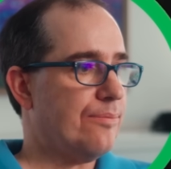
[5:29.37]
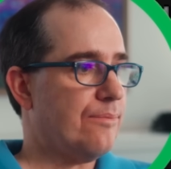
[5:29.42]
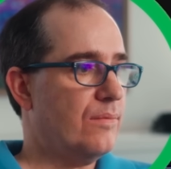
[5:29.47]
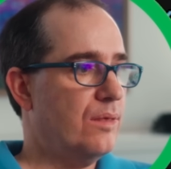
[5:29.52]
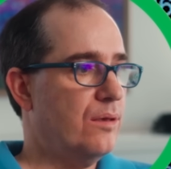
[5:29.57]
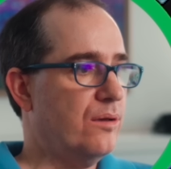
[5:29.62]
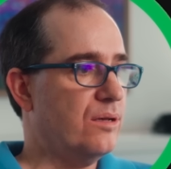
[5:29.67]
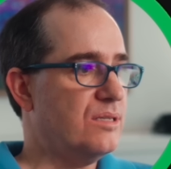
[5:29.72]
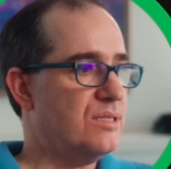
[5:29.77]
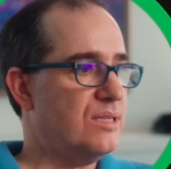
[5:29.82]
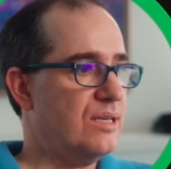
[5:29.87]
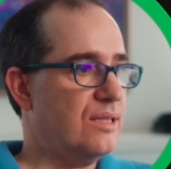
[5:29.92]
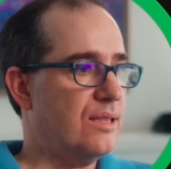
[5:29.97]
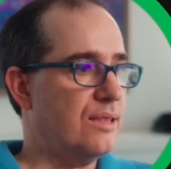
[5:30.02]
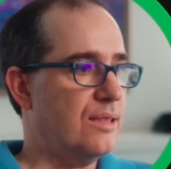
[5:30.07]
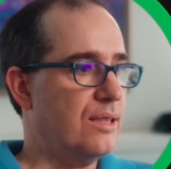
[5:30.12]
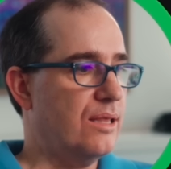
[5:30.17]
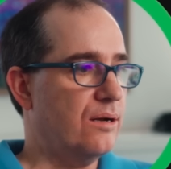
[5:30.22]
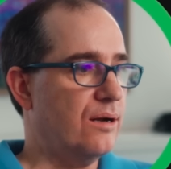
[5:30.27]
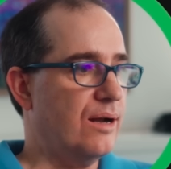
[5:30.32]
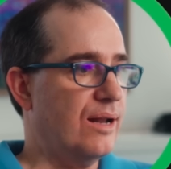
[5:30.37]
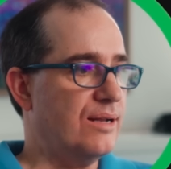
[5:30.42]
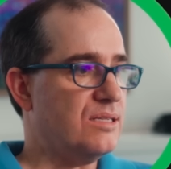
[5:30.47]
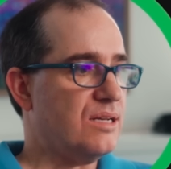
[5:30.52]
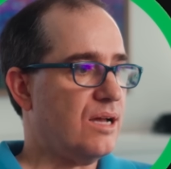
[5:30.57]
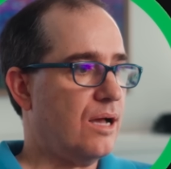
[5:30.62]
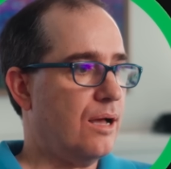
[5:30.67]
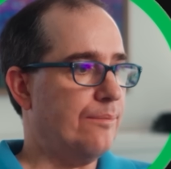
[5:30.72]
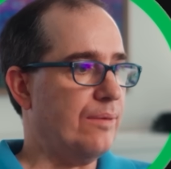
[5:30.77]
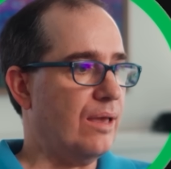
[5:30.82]
You can see that the internet's
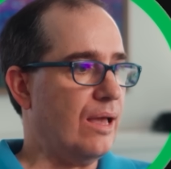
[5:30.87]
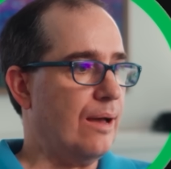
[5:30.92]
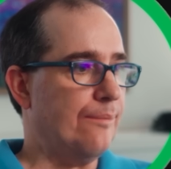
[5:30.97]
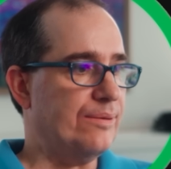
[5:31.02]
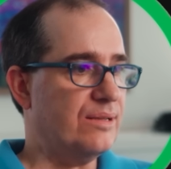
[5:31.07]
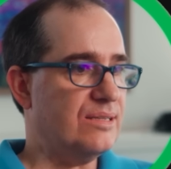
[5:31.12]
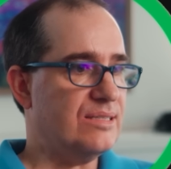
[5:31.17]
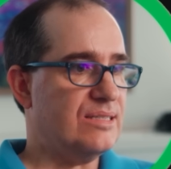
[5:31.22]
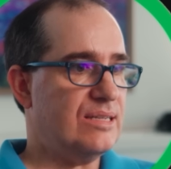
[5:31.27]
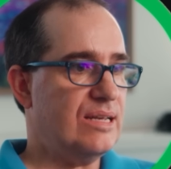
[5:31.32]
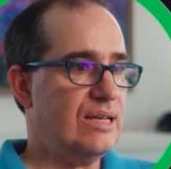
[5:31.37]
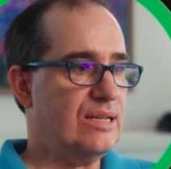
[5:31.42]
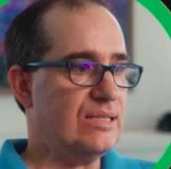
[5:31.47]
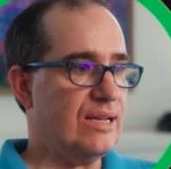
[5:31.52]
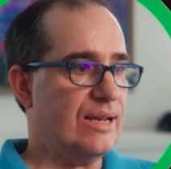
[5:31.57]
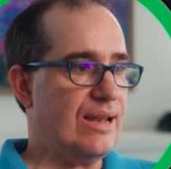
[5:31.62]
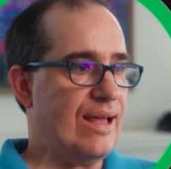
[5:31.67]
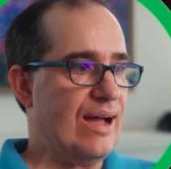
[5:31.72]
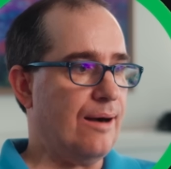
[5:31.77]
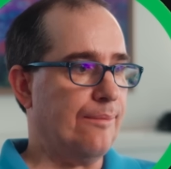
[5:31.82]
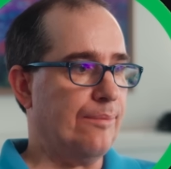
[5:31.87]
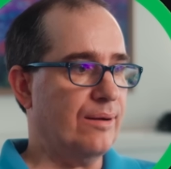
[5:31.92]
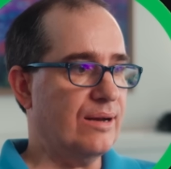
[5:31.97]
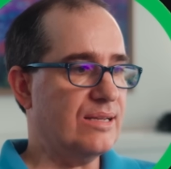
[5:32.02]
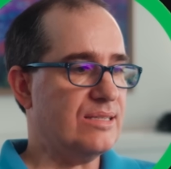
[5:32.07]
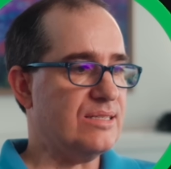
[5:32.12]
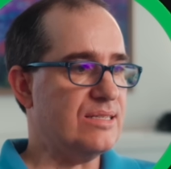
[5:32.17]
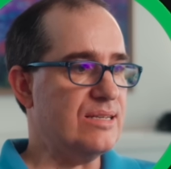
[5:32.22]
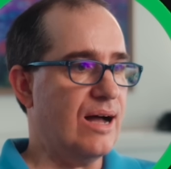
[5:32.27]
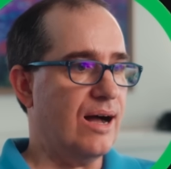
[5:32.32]
coming up. It sees it now, but
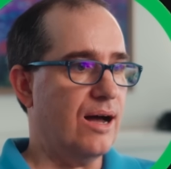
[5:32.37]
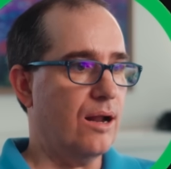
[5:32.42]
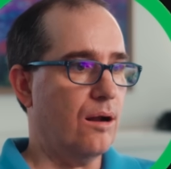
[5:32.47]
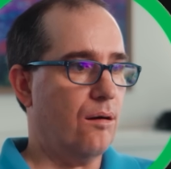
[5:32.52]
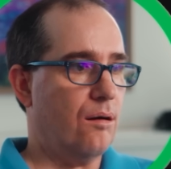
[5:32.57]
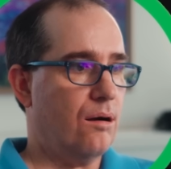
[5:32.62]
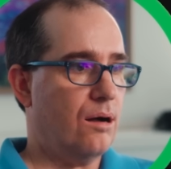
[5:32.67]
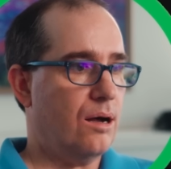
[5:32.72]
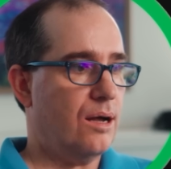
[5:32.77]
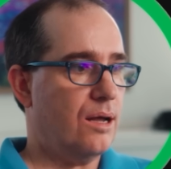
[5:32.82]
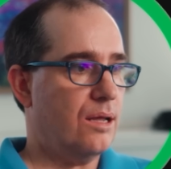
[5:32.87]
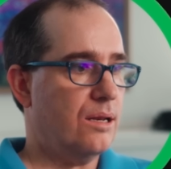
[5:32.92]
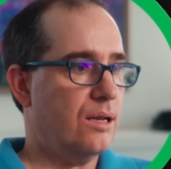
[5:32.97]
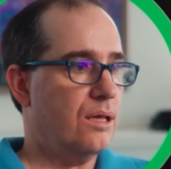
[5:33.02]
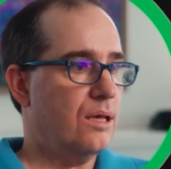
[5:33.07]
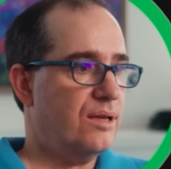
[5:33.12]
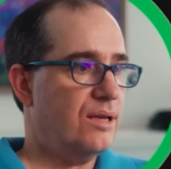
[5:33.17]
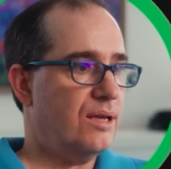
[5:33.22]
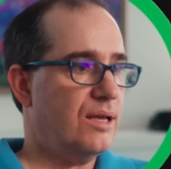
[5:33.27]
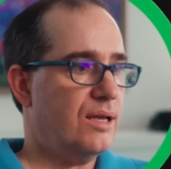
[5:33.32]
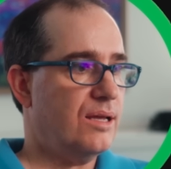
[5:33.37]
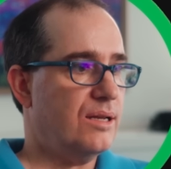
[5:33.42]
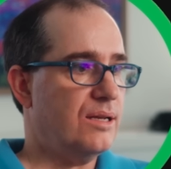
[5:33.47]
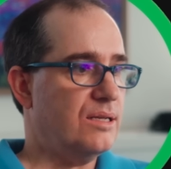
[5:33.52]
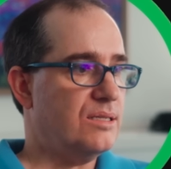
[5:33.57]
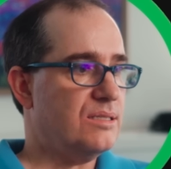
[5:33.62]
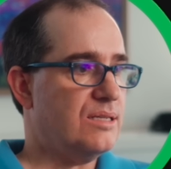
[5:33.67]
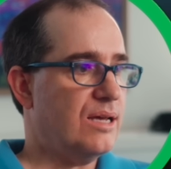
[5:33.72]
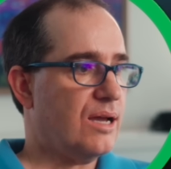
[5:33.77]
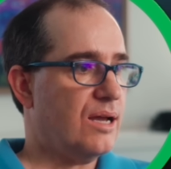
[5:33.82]
it's not on.
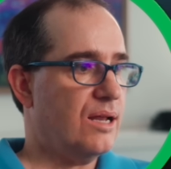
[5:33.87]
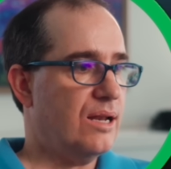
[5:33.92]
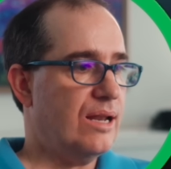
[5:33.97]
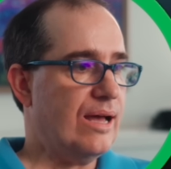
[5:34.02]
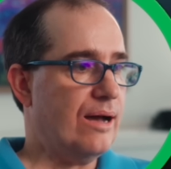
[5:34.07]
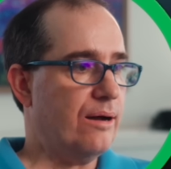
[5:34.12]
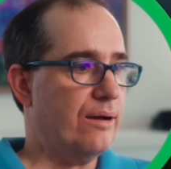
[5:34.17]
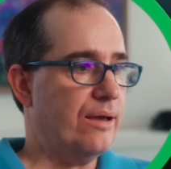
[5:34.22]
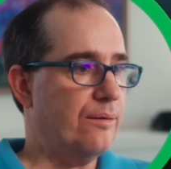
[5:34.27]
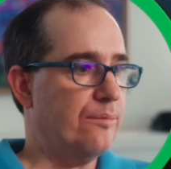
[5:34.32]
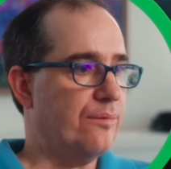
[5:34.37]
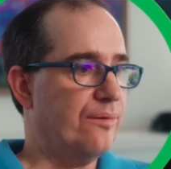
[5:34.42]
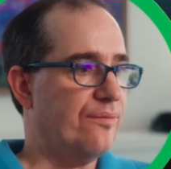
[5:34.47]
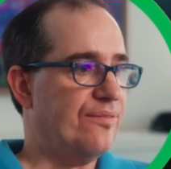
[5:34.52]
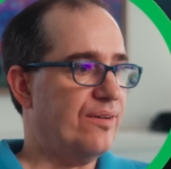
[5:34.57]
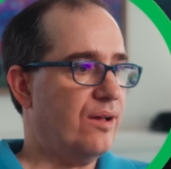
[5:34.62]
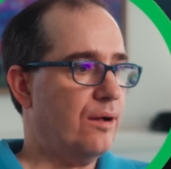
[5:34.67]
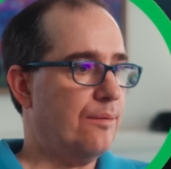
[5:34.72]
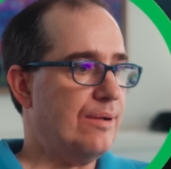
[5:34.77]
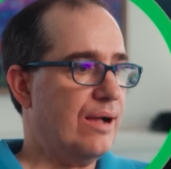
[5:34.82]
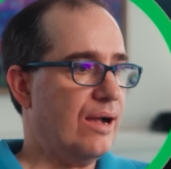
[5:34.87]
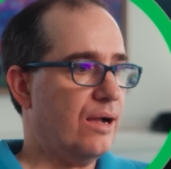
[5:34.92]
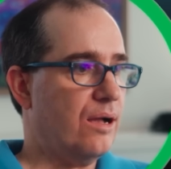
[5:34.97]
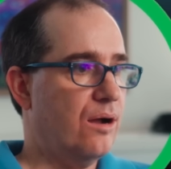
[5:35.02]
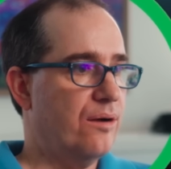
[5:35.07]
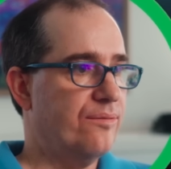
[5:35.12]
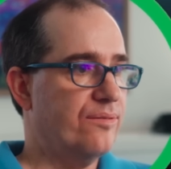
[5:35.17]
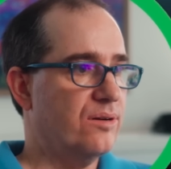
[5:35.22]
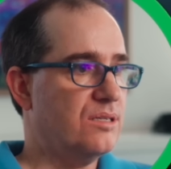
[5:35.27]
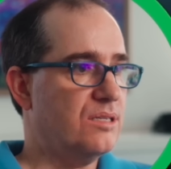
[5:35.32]
Any second now, it will fail back
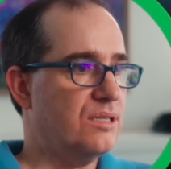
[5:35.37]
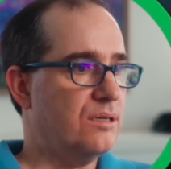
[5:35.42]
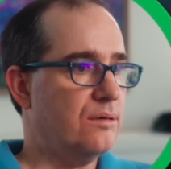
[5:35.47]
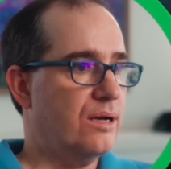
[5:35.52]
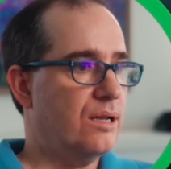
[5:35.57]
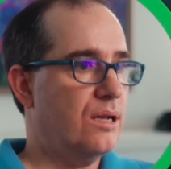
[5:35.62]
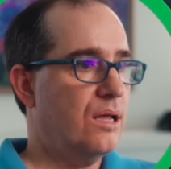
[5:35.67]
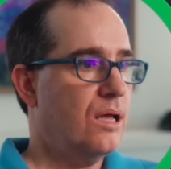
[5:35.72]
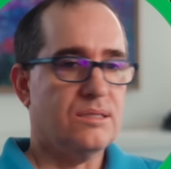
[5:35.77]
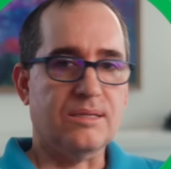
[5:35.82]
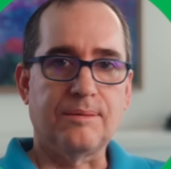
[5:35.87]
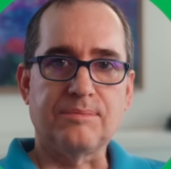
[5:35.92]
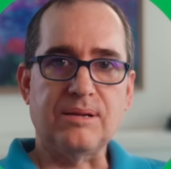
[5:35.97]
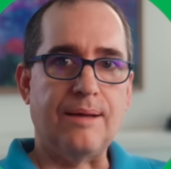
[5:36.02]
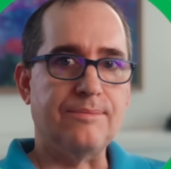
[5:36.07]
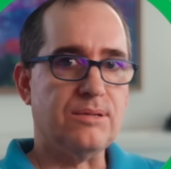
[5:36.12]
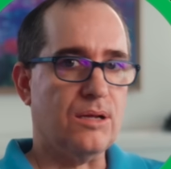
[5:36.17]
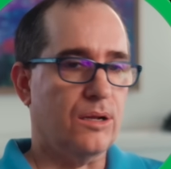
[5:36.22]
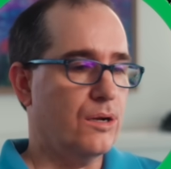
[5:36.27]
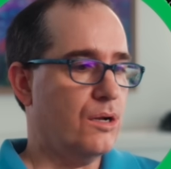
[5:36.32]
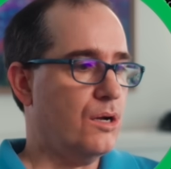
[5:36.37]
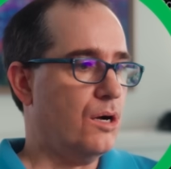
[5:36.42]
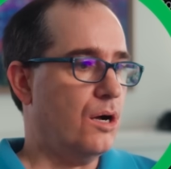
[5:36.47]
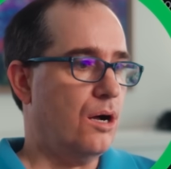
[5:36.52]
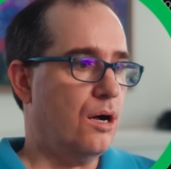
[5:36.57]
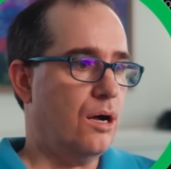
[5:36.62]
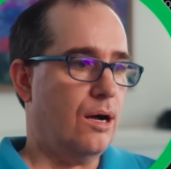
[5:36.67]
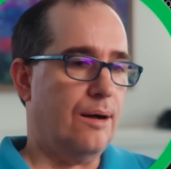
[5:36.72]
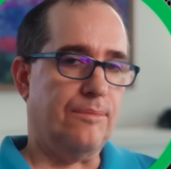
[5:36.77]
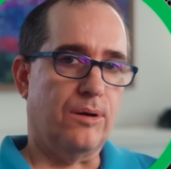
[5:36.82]
over to it. Sometimes I'm
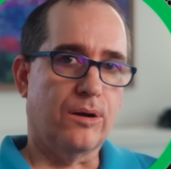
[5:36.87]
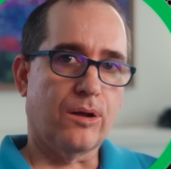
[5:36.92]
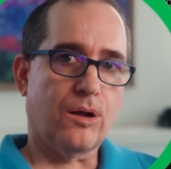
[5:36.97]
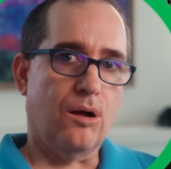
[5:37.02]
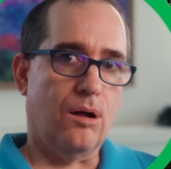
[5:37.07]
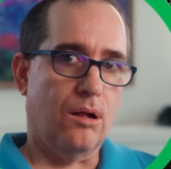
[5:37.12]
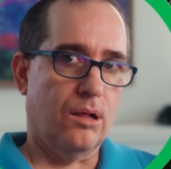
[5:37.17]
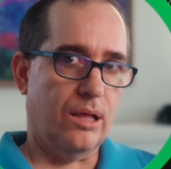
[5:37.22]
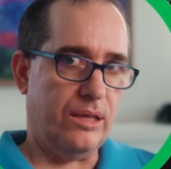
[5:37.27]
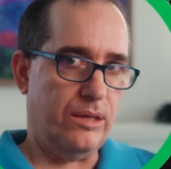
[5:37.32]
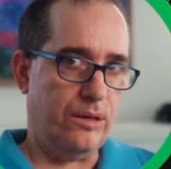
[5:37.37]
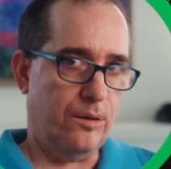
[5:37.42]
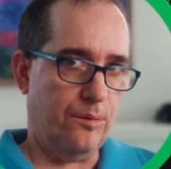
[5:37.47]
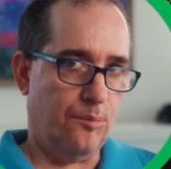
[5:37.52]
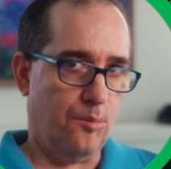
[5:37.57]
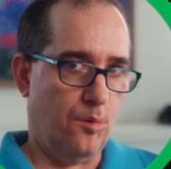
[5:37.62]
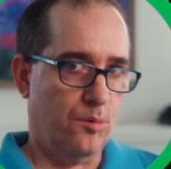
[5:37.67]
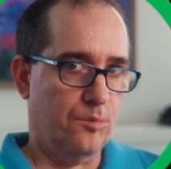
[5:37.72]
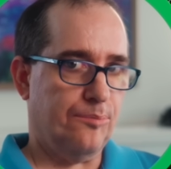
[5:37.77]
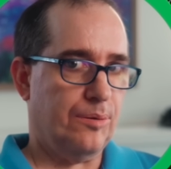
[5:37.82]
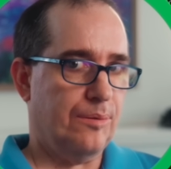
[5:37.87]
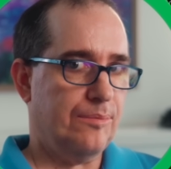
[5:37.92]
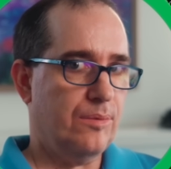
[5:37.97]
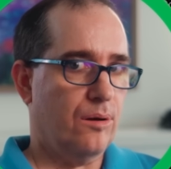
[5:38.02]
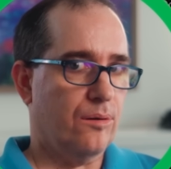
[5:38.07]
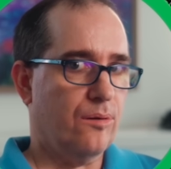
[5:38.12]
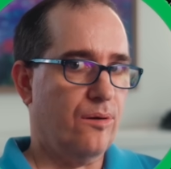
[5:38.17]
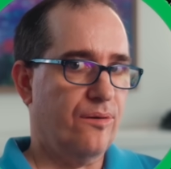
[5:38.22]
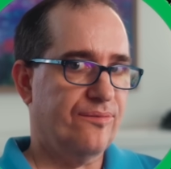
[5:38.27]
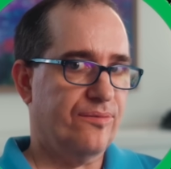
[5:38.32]
on a call and it won't put me
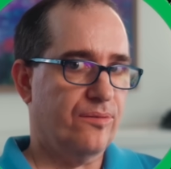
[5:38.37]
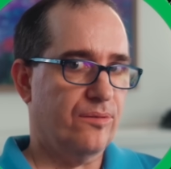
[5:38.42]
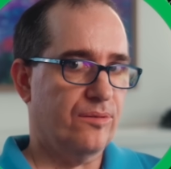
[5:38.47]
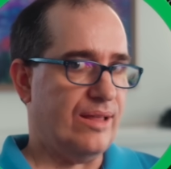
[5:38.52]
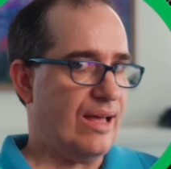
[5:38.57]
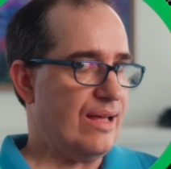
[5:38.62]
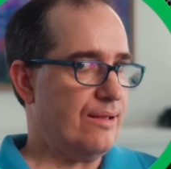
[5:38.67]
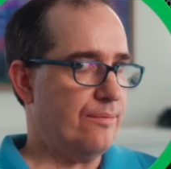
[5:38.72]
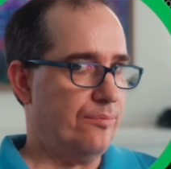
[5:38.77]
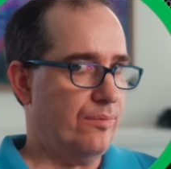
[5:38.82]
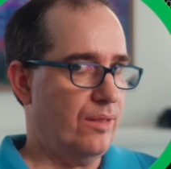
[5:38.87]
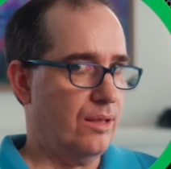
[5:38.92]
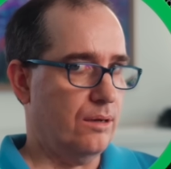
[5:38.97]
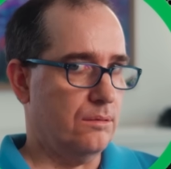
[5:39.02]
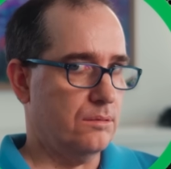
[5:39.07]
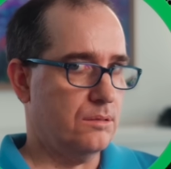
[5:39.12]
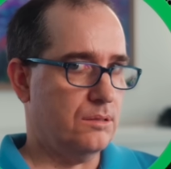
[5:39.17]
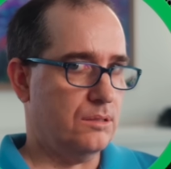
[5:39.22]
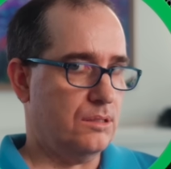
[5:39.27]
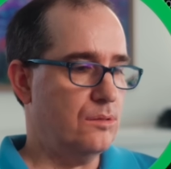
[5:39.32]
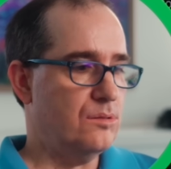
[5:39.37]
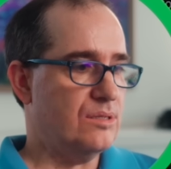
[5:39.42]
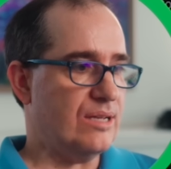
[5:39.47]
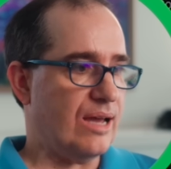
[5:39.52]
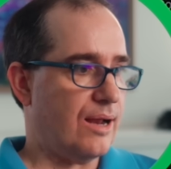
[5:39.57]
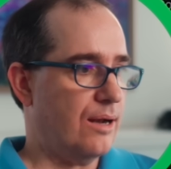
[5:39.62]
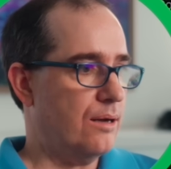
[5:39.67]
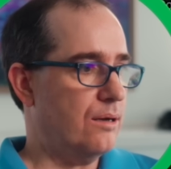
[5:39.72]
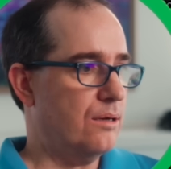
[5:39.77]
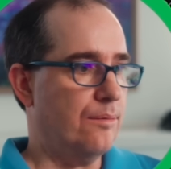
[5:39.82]
on hold for that little
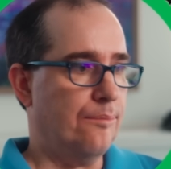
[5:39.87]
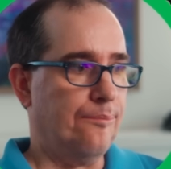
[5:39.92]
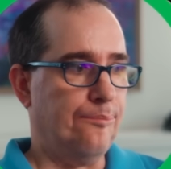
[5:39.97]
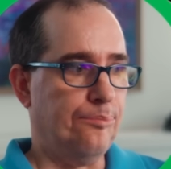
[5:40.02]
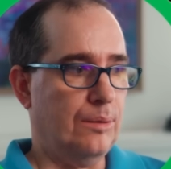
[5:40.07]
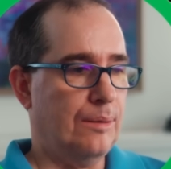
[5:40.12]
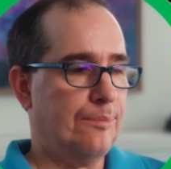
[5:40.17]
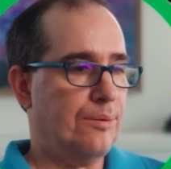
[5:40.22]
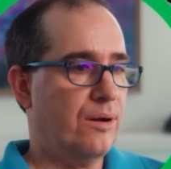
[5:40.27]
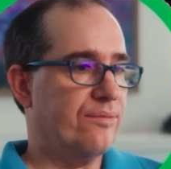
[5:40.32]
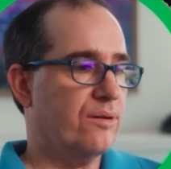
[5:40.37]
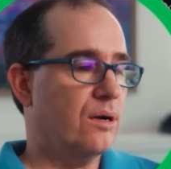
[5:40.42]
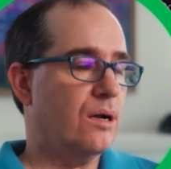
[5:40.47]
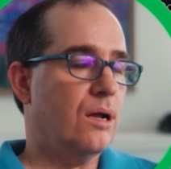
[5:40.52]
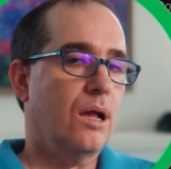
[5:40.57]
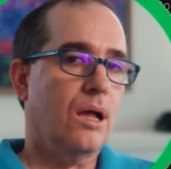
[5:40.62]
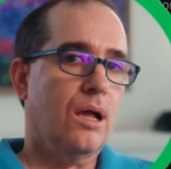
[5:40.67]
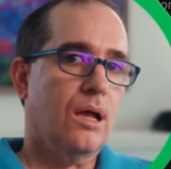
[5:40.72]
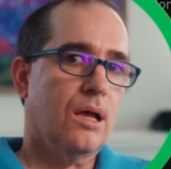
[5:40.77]
2-second flip over.